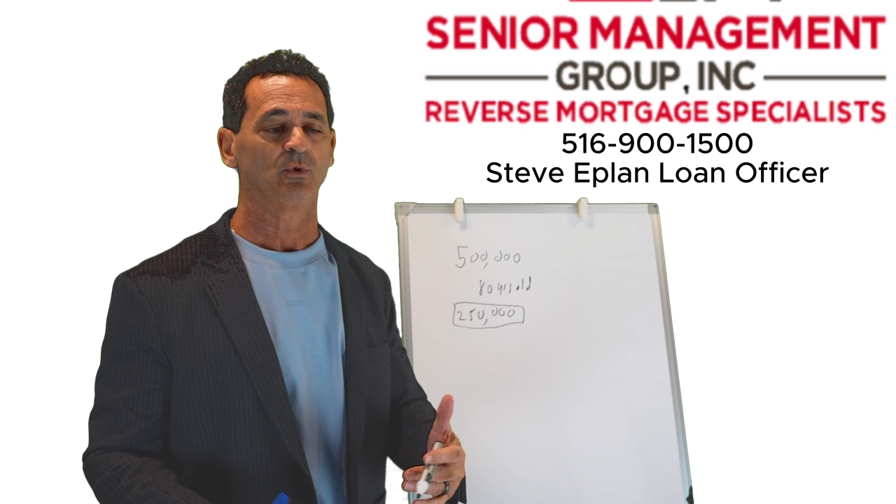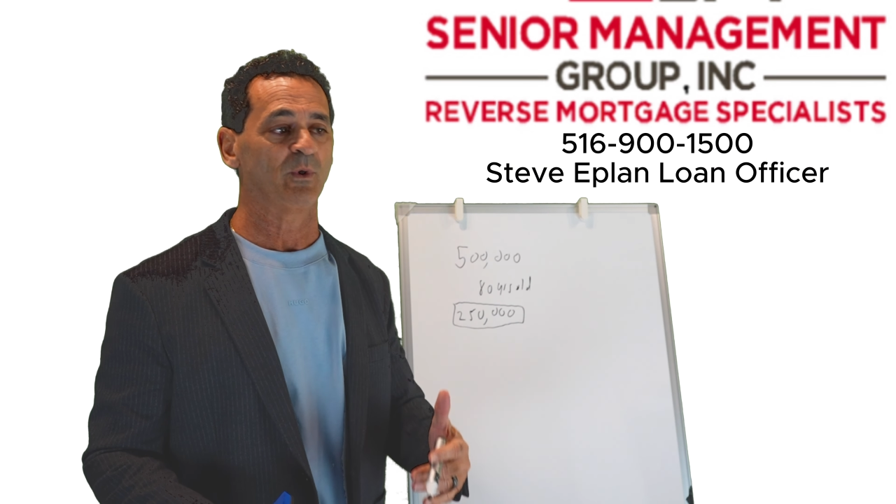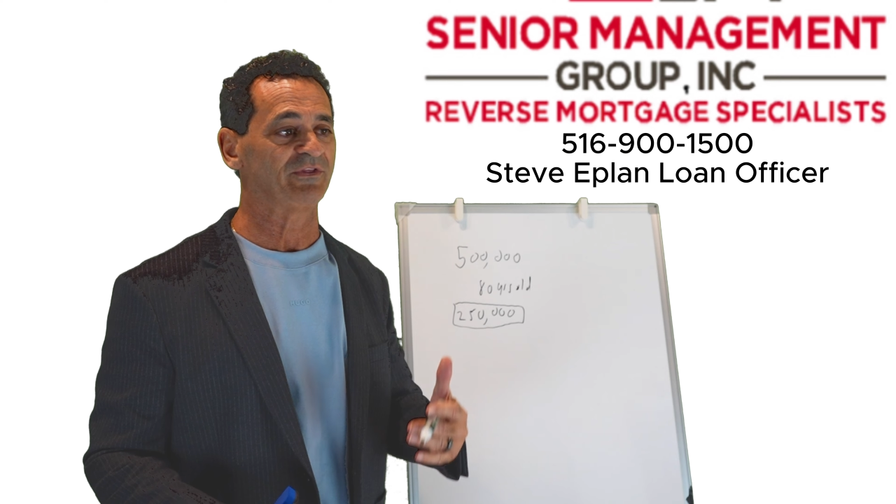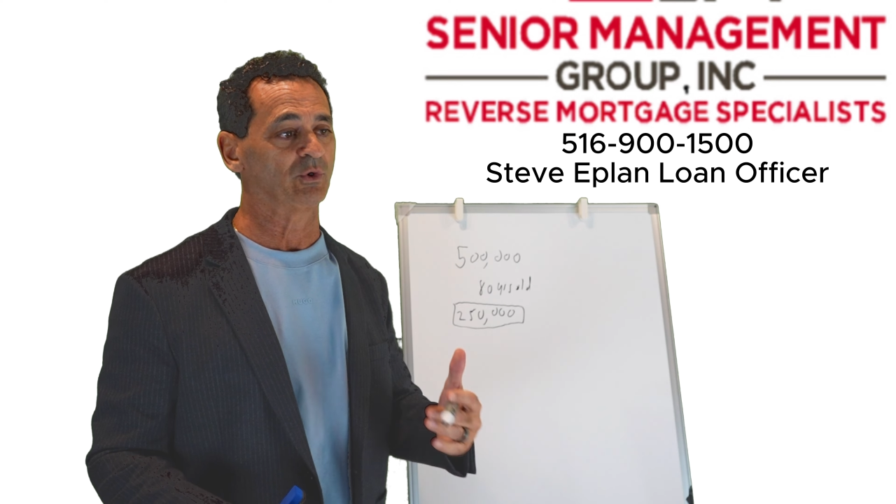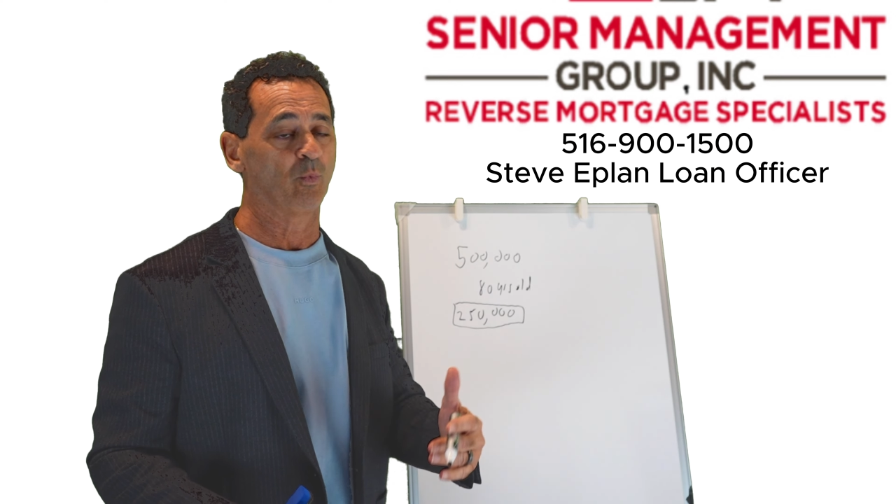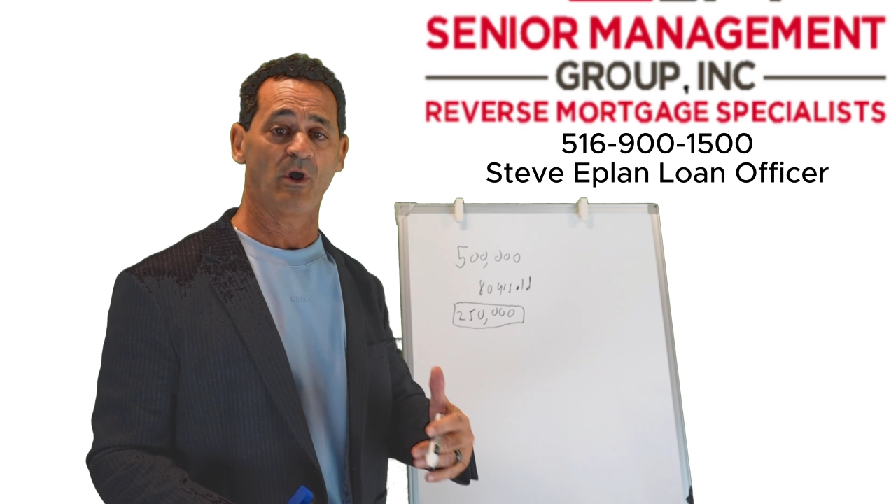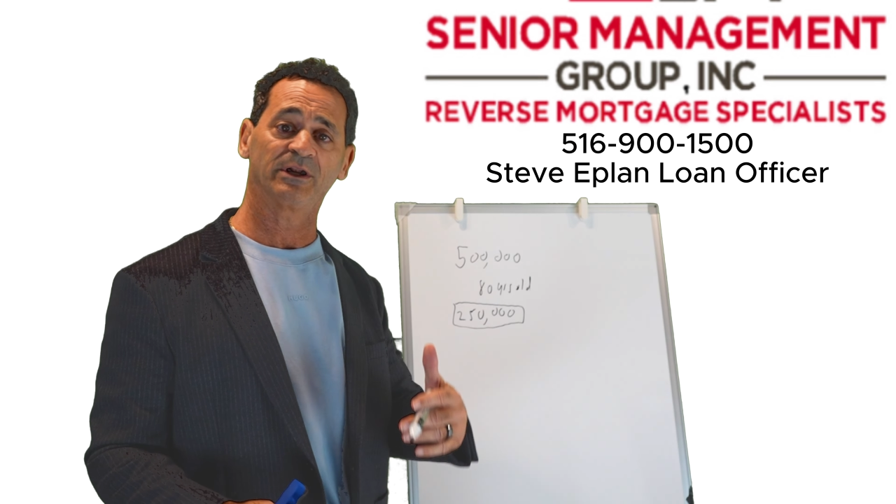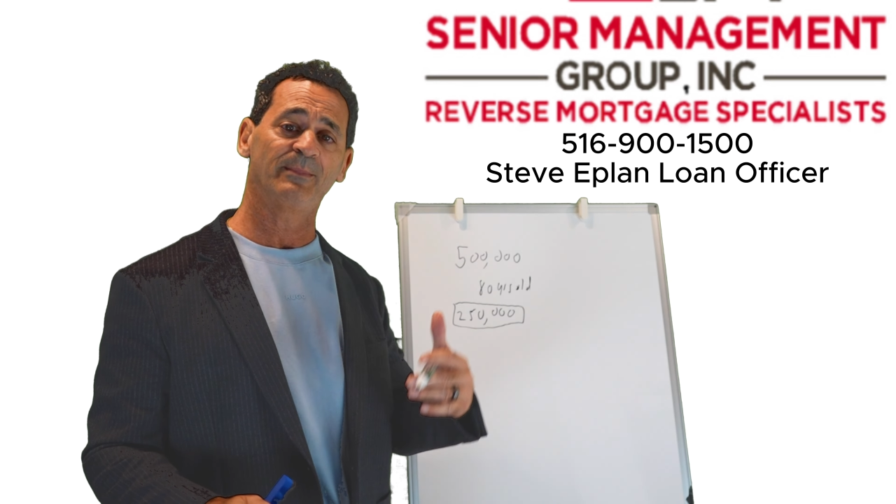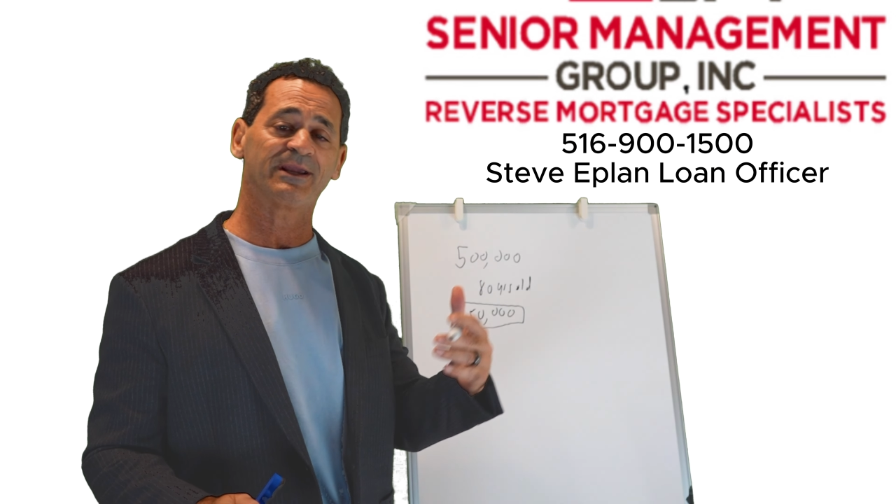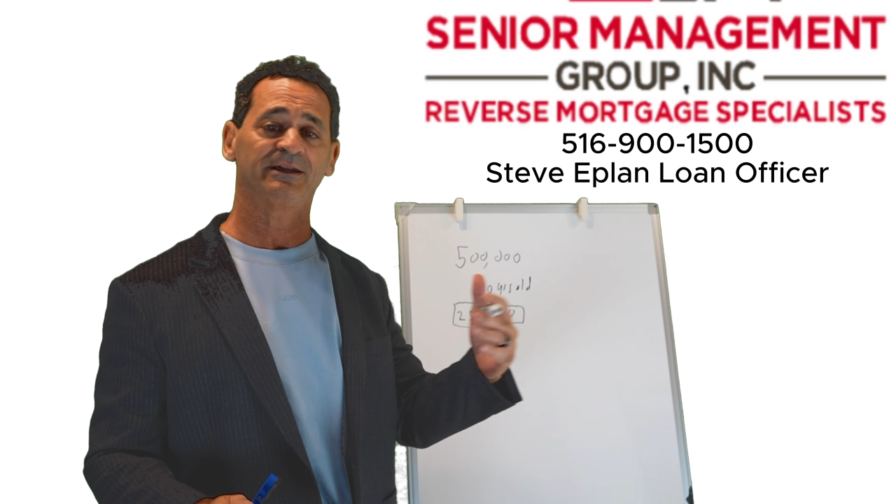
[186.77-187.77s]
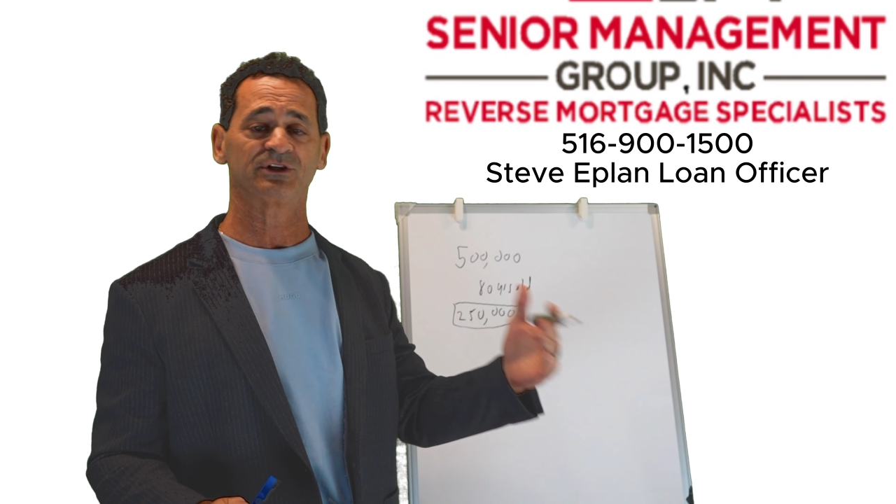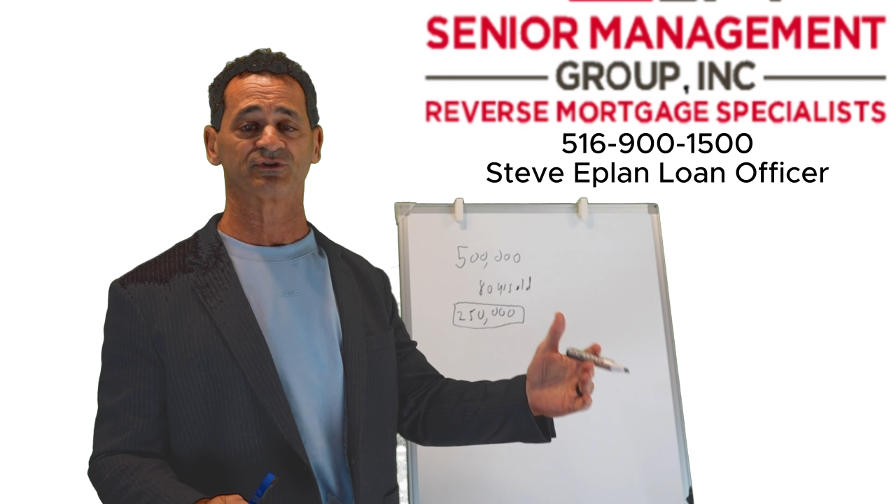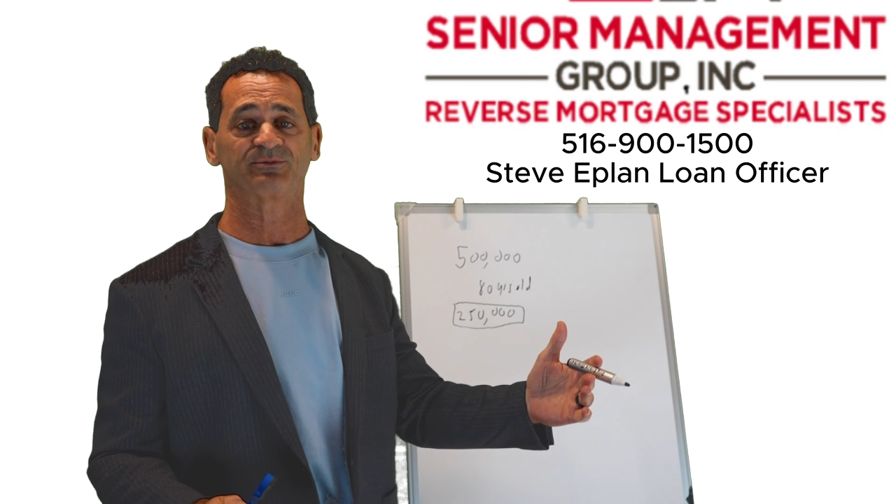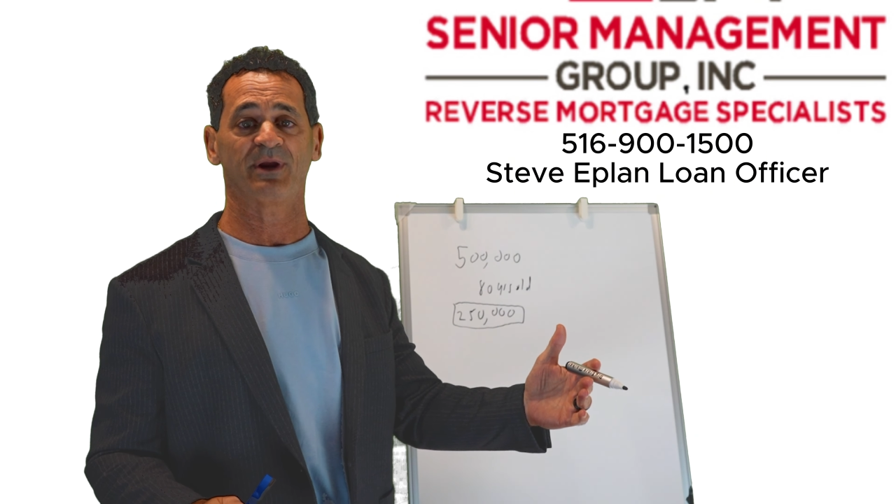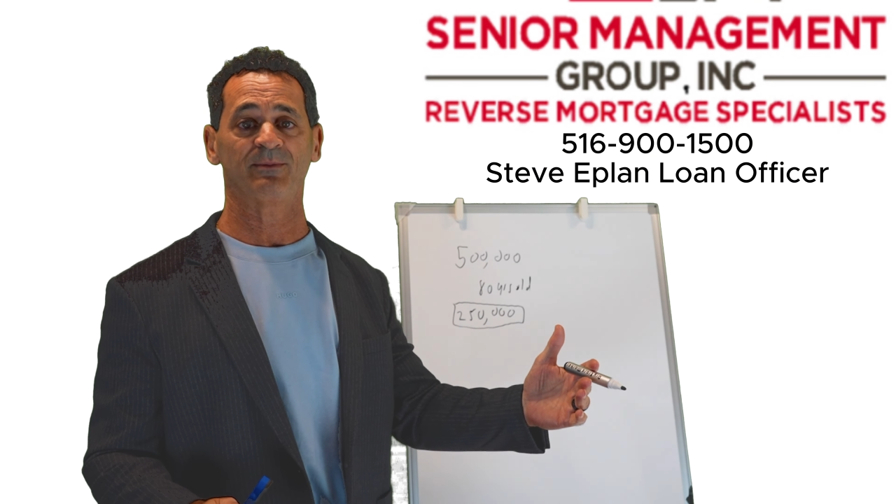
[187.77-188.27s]
whether you want to make an
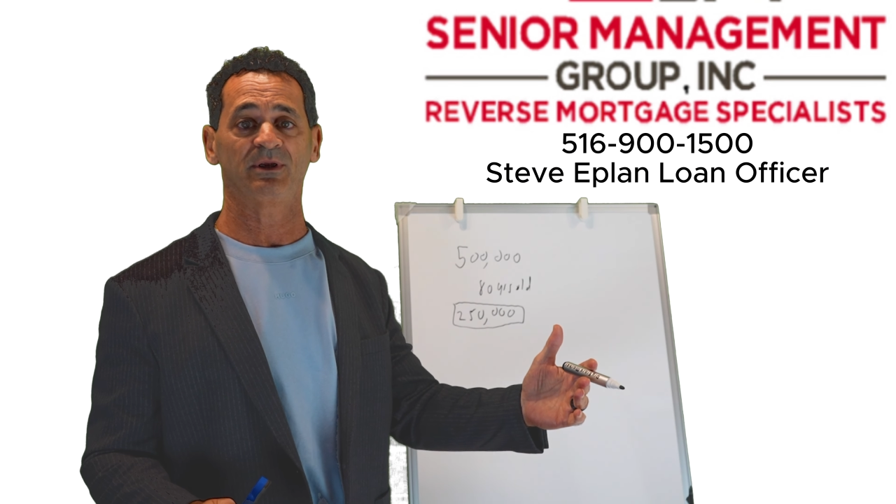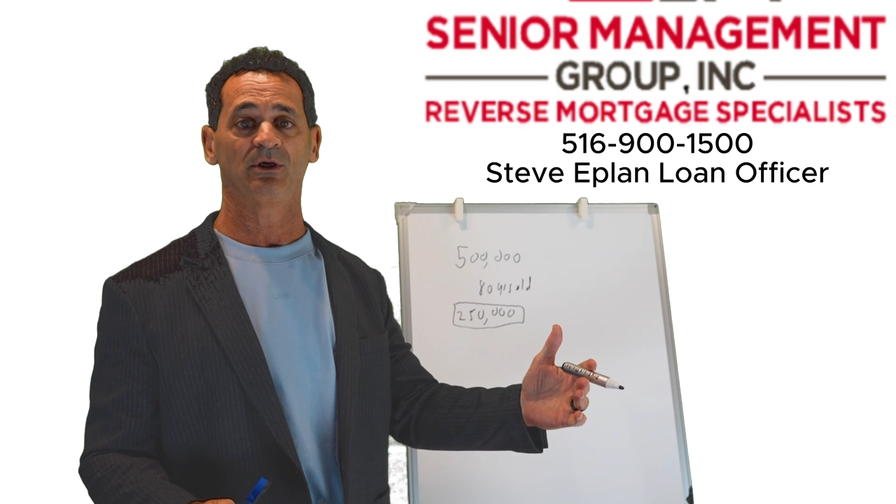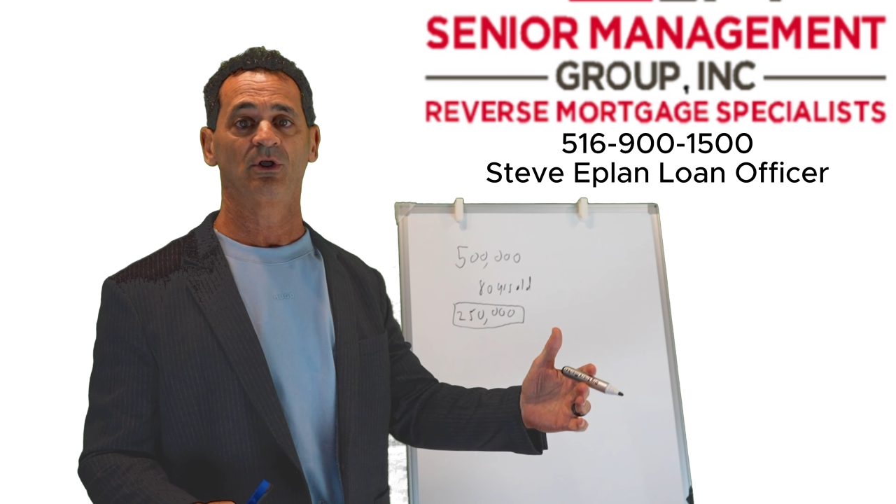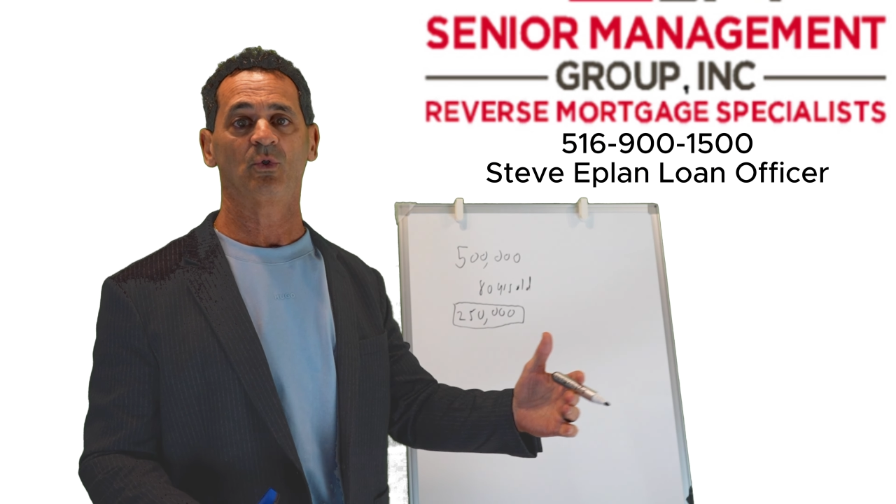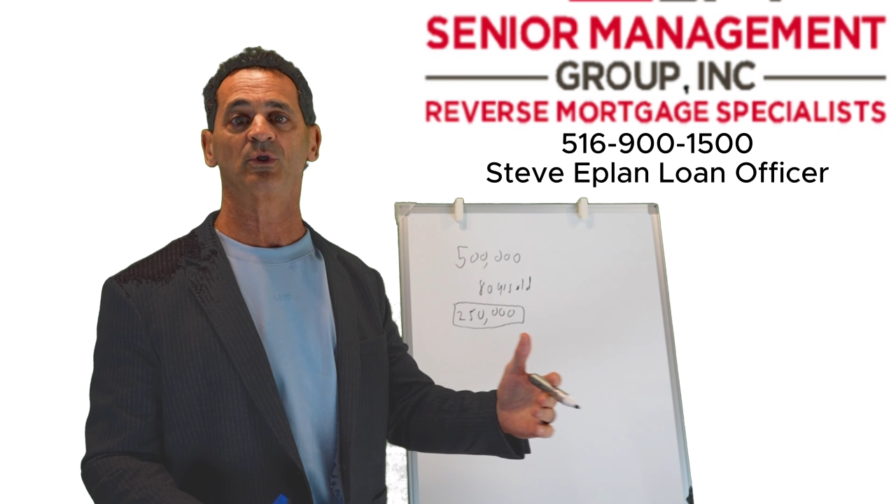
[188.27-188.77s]
interest payment